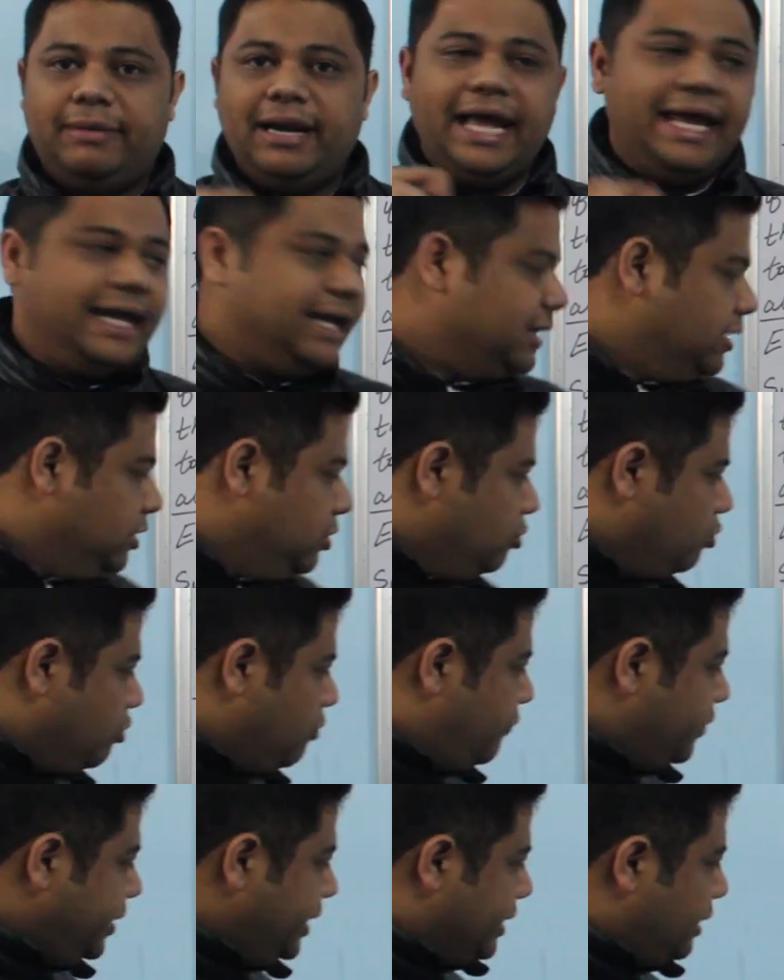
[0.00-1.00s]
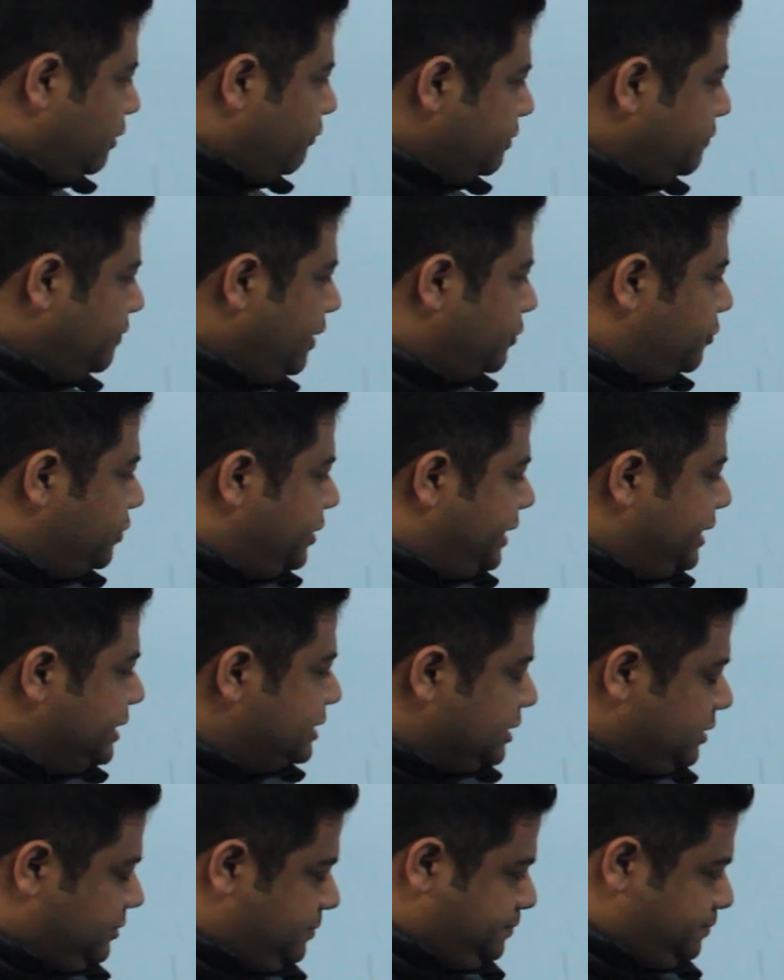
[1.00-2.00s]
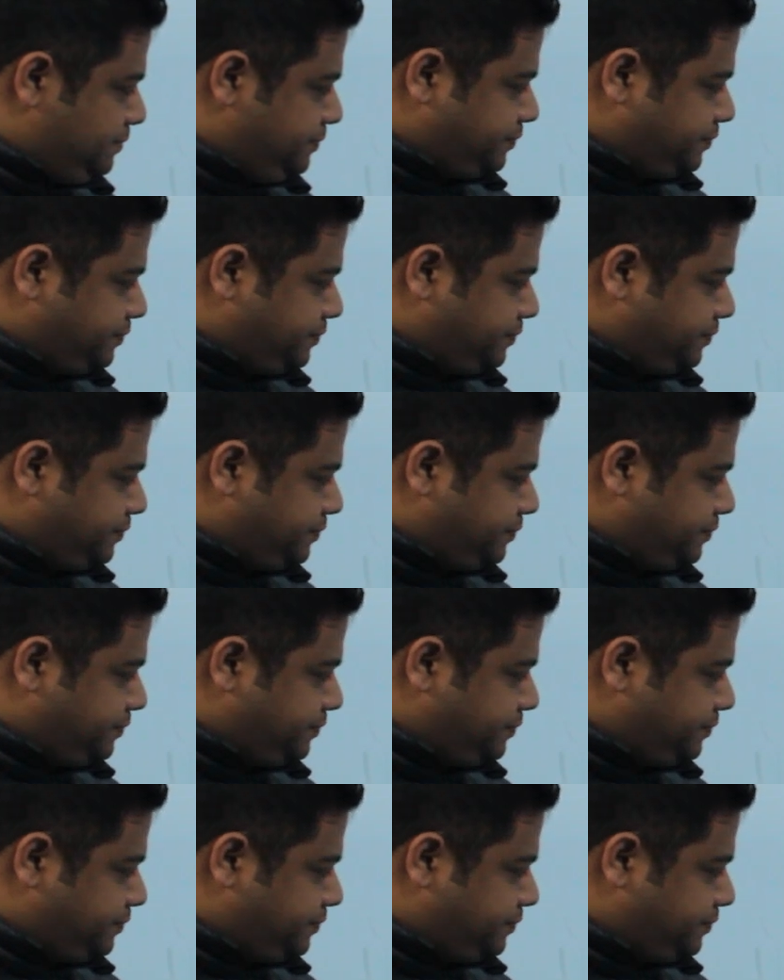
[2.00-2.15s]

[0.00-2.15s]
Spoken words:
Like over here, what we are doing is